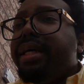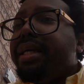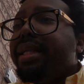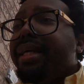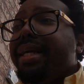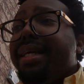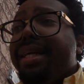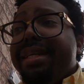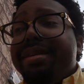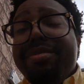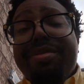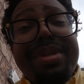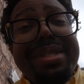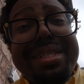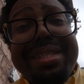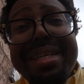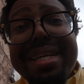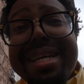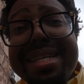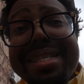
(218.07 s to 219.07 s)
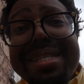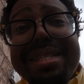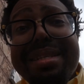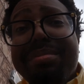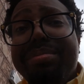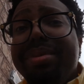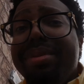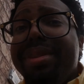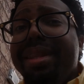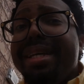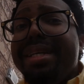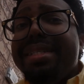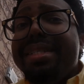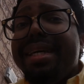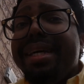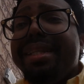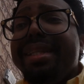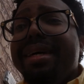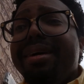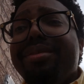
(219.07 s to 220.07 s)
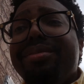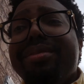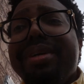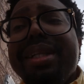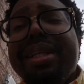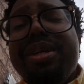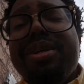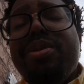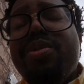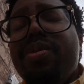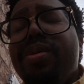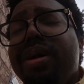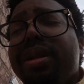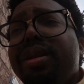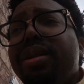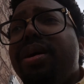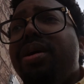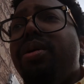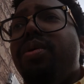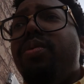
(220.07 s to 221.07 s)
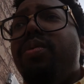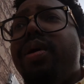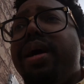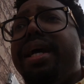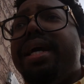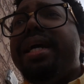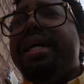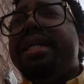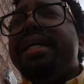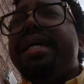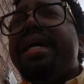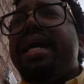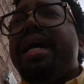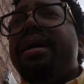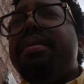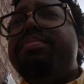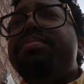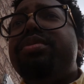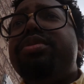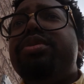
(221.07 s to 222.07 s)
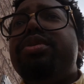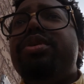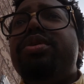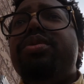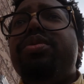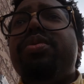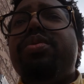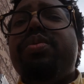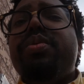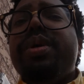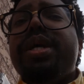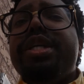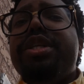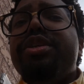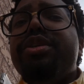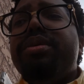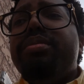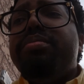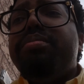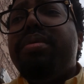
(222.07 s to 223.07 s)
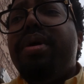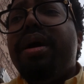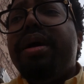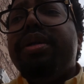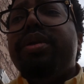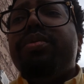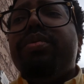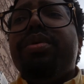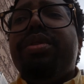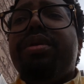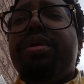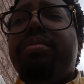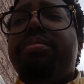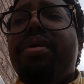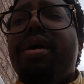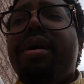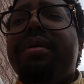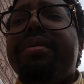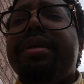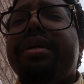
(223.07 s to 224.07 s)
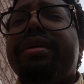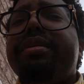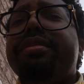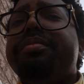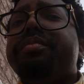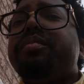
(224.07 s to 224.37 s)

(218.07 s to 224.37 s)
Like, once again, simple things like that really go a long way, and it helps you in your bond with your partner.